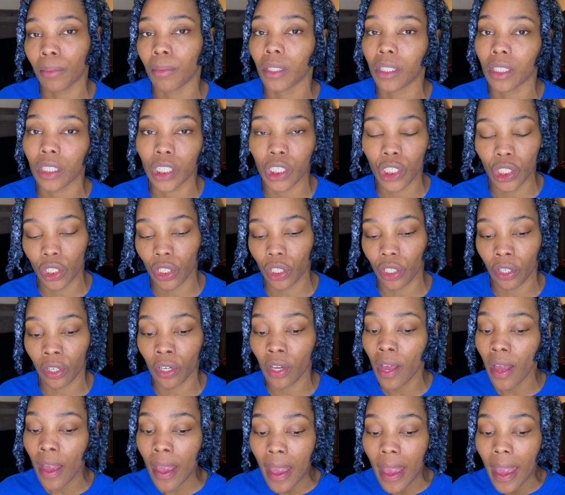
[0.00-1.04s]
conditioner,
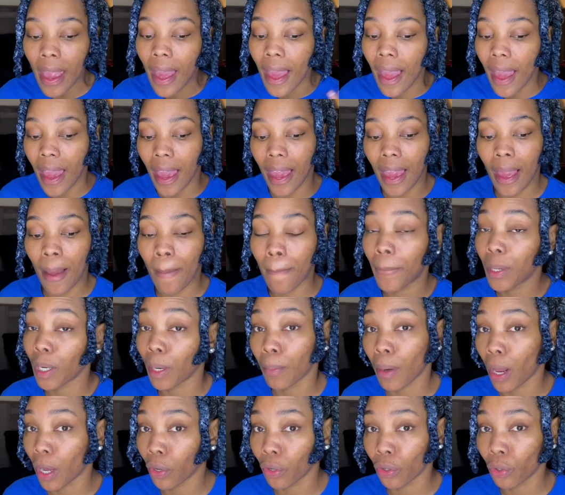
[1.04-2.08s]
but I'm
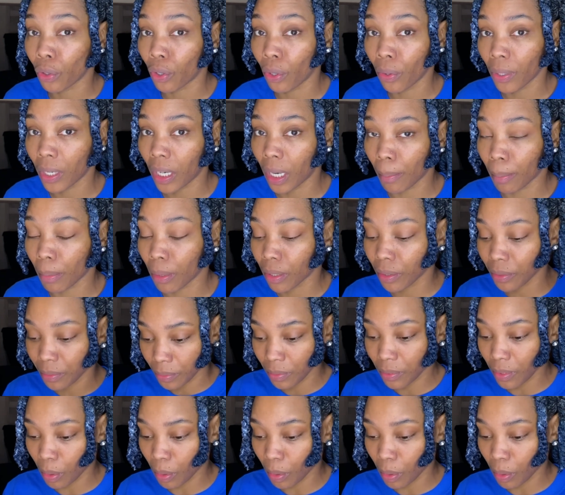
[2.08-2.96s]
not gonna do it on camera.